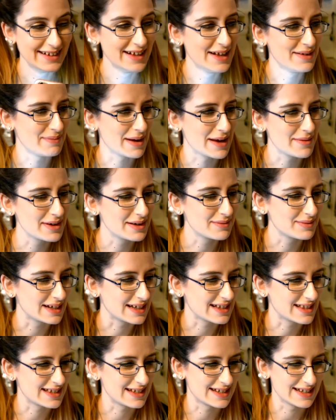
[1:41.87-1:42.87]
Maybe I'm, like,
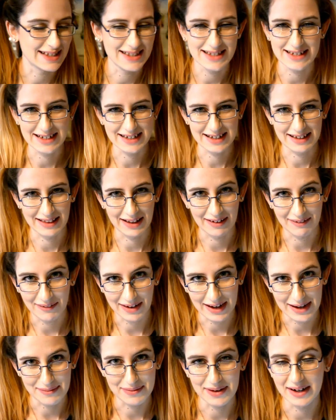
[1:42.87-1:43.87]
sadistic in that
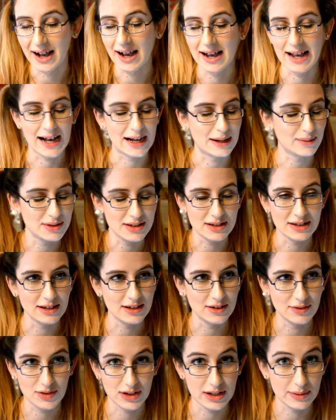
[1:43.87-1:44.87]
way, but I absolutely
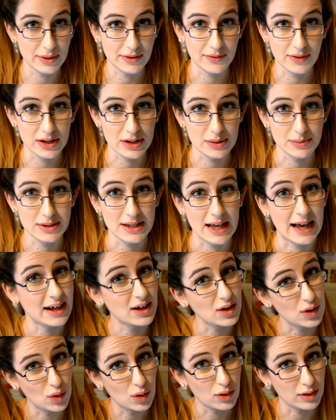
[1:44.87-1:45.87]
love creepy films and
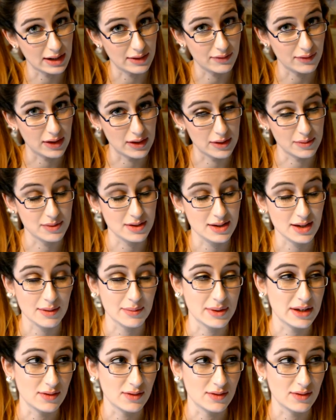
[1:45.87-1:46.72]
gory films. I mean, you've